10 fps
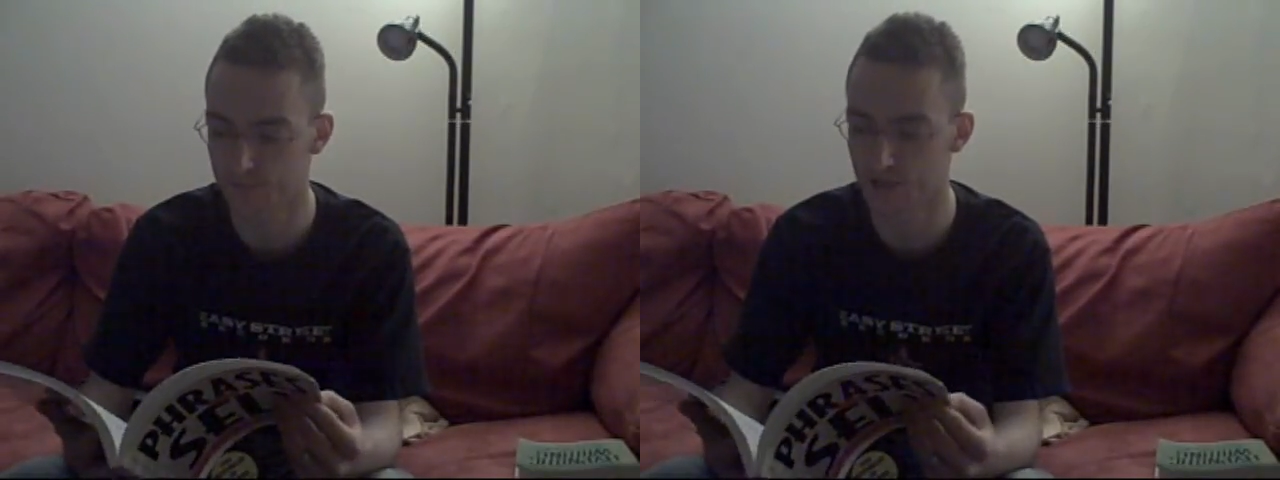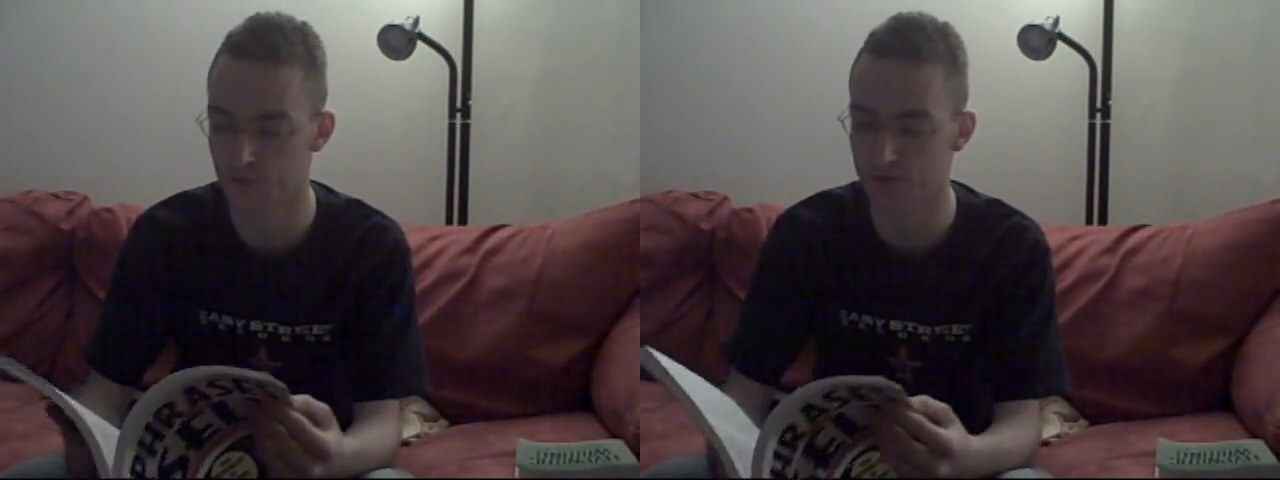
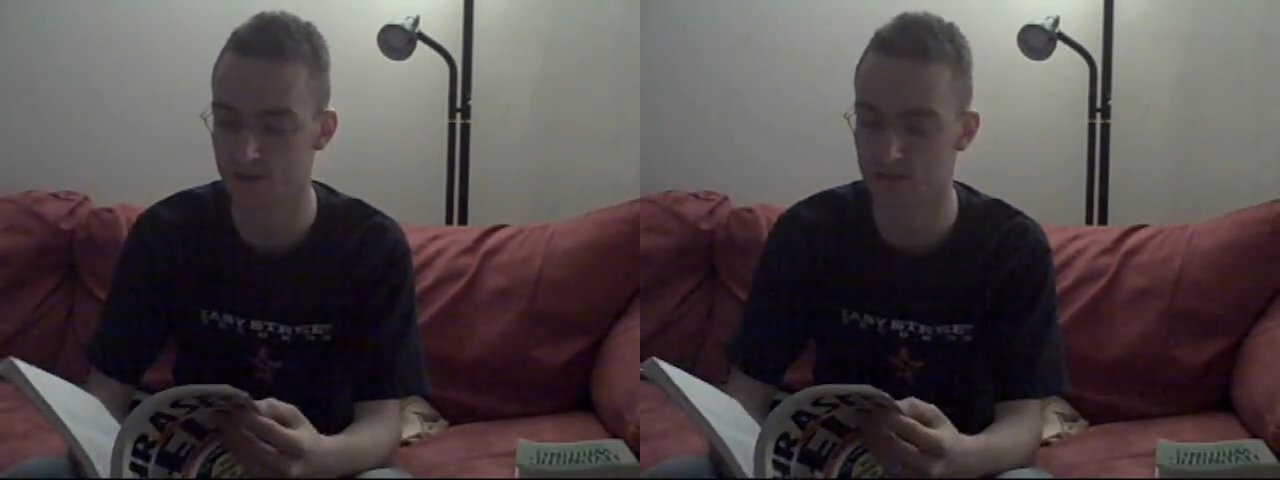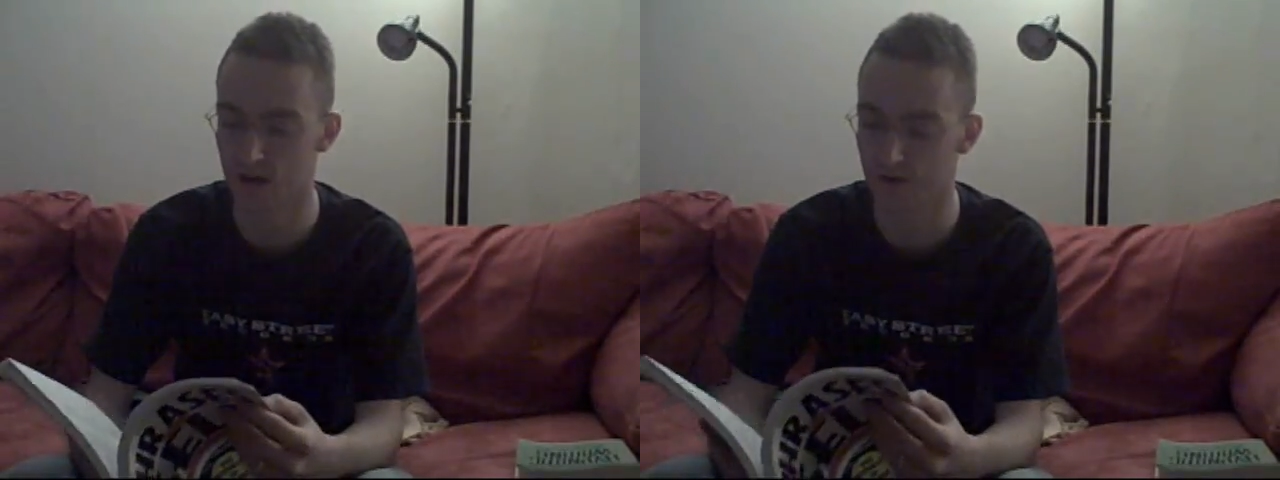Different
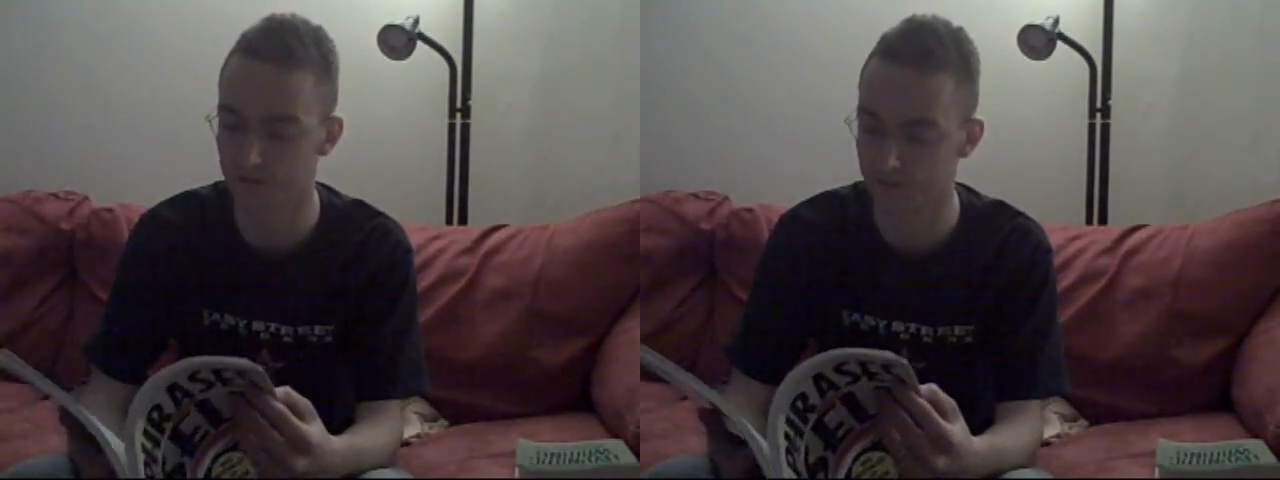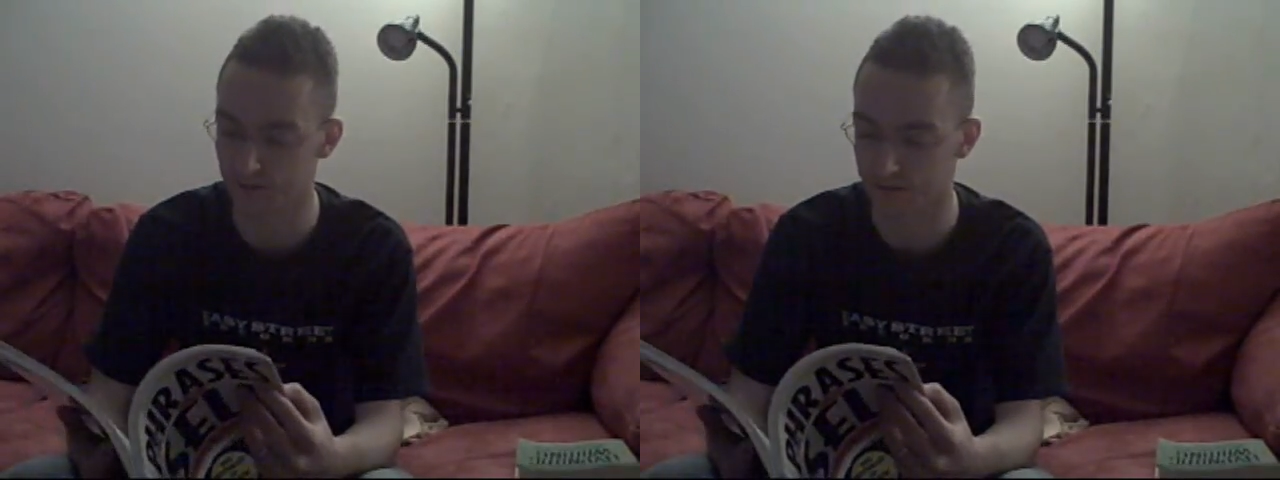
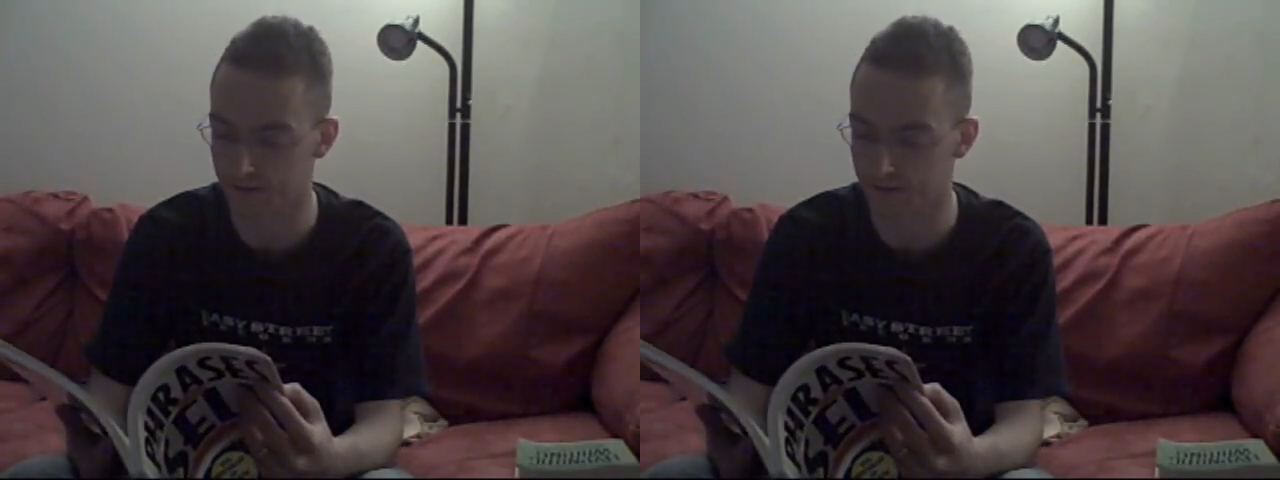stuff.